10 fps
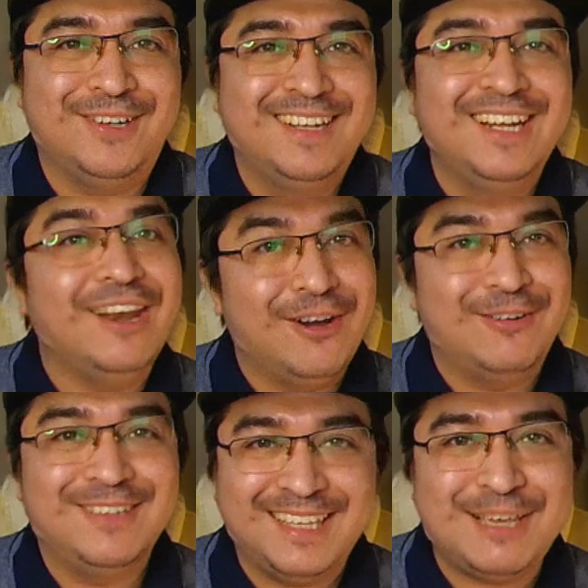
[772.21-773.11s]
No,
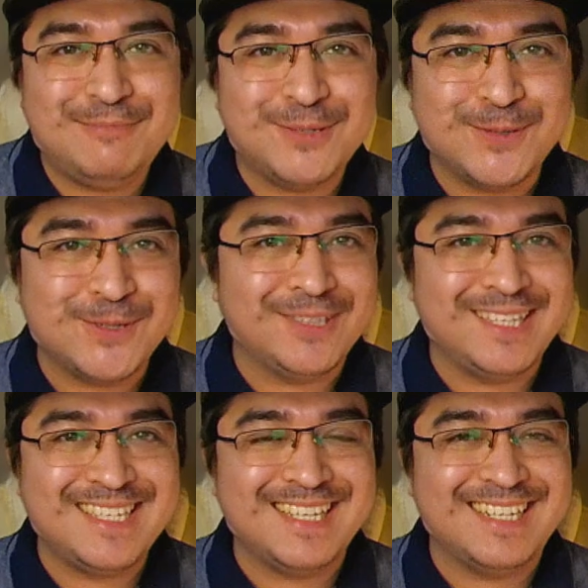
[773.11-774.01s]
keep social
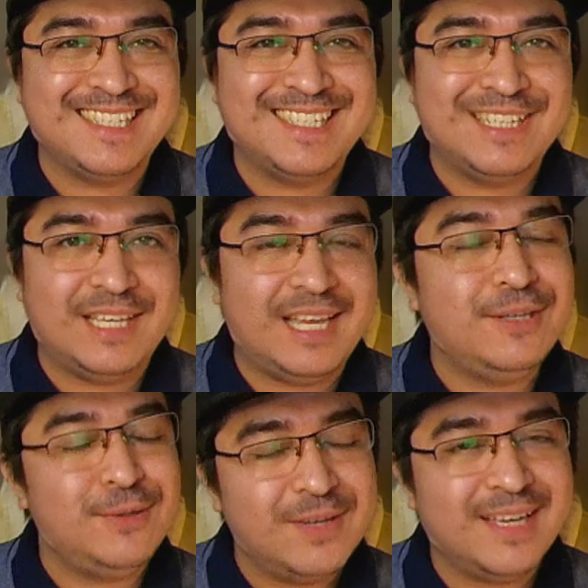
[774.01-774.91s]
distance. Okay,
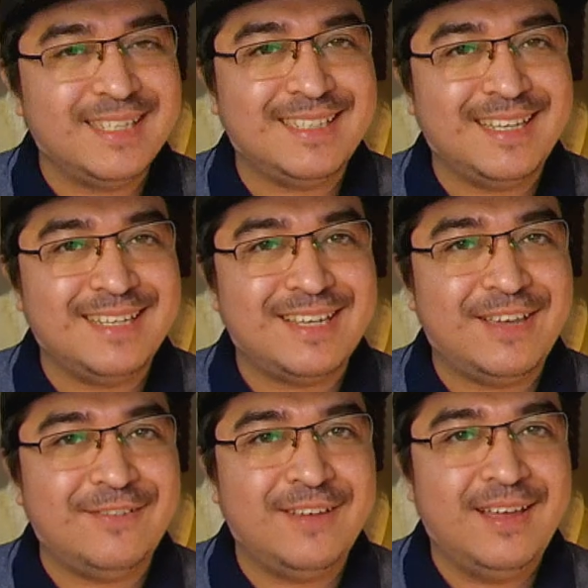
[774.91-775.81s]
you guys stay
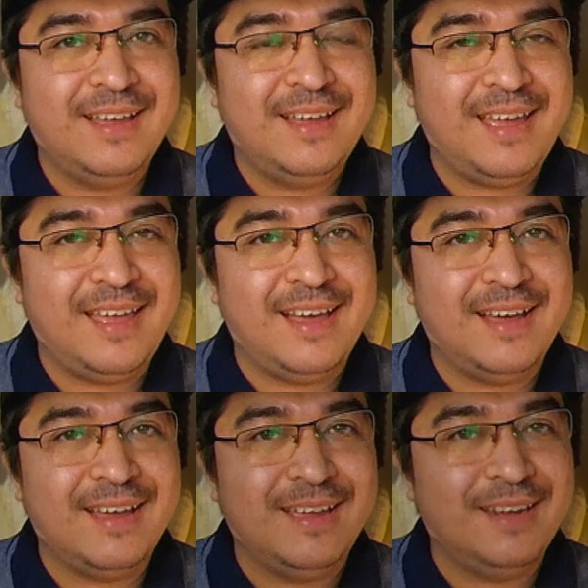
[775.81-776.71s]
safe,
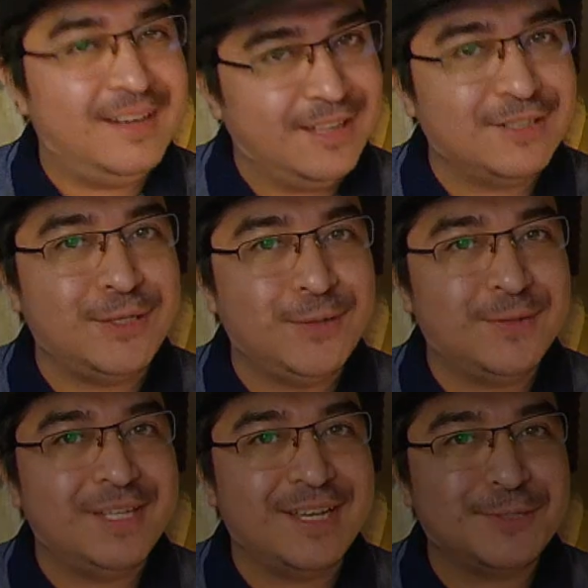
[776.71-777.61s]
and I'll see you on
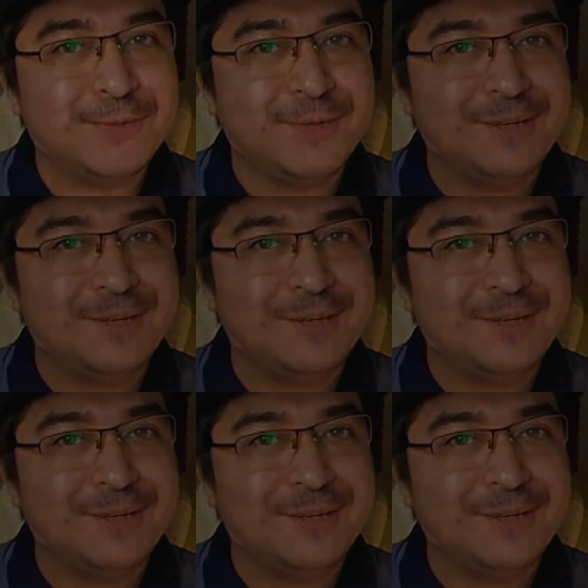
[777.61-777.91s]
the next one.